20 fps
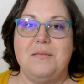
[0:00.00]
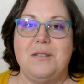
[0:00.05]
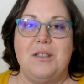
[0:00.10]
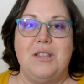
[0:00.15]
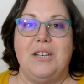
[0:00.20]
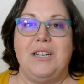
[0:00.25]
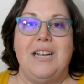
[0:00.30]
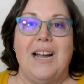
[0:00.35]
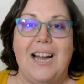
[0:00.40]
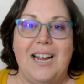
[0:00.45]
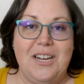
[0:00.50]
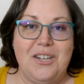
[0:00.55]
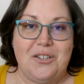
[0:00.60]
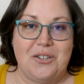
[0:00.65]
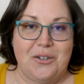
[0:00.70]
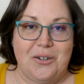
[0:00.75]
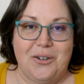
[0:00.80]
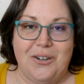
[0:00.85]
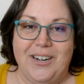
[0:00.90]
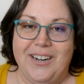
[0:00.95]
the
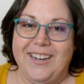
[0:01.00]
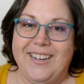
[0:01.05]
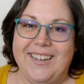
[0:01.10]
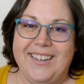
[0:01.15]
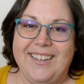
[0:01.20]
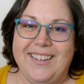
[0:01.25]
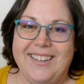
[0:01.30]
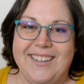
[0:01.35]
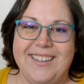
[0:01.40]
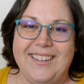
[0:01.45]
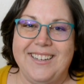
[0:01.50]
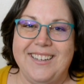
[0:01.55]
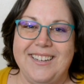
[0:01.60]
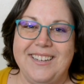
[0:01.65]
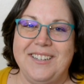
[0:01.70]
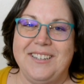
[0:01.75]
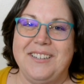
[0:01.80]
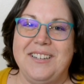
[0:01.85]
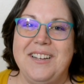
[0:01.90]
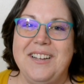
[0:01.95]
geyser
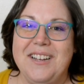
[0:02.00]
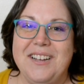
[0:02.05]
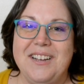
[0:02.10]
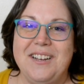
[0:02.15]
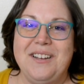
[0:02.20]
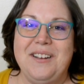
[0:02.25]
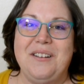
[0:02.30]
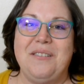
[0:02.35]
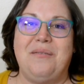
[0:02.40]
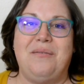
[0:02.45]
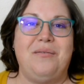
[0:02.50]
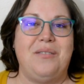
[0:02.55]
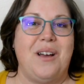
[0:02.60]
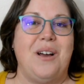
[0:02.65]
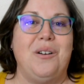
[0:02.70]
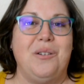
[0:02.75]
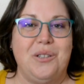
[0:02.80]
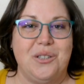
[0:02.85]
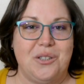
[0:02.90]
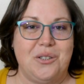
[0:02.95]
of
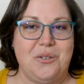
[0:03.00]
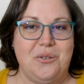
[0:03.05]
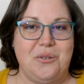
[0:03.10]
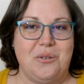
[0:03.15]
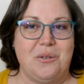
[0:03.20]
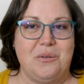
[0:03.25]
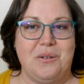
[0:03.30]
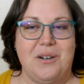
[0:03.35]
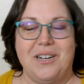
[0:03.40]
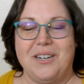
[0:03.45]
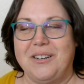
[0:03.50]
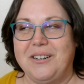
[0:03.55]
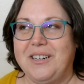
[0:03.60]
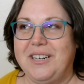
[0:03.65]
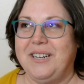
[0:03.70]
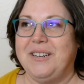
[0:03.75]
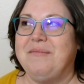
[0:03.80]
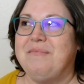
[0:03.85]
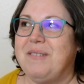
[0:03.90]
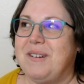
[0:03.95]
foul sewer water
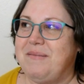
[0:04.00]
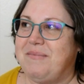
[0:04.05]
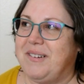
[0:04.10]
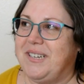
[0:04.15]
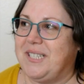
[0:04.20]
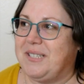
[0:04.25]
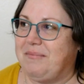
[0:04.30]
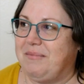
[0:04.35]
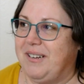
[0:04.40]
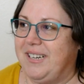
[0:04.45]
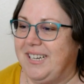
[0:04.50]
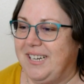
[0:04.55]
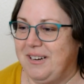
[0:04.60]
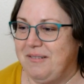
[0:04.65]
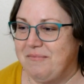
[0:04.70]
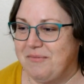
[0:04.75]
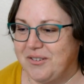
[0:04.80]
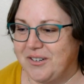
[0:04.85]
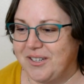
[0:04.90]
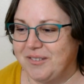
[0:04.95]
in my basement
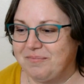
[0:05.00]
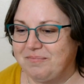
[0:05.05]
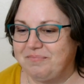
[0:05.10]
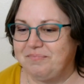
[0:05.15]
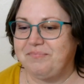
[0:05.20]
anymore.